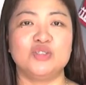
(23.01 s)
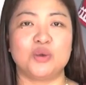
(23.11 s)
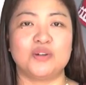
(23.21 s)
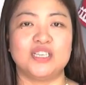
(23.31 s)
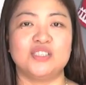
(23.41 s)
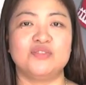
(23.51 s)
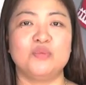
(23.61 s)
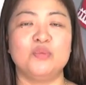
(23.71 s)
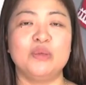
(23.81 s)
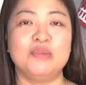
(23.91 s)
stories
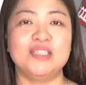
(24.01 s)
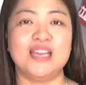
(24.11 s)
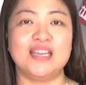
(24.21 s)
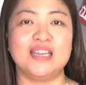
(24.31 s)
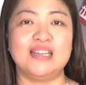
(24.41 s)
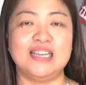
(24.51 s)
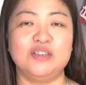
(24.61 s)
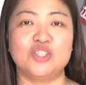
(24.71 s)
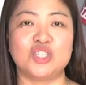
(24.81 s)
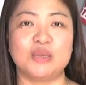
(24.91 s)
from women taking
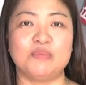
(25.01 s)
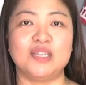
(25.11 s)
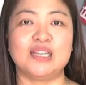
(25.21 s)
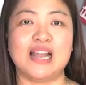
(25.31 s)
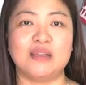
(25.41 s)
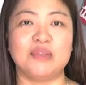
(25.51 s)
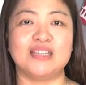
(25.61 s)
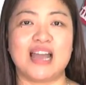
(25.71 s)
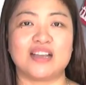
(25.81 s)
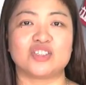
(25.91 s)
leadership in
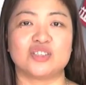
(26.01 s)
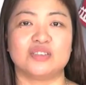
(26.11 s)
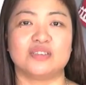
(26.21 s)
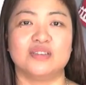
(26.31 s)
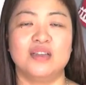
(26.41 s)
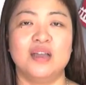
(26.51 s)
climate action,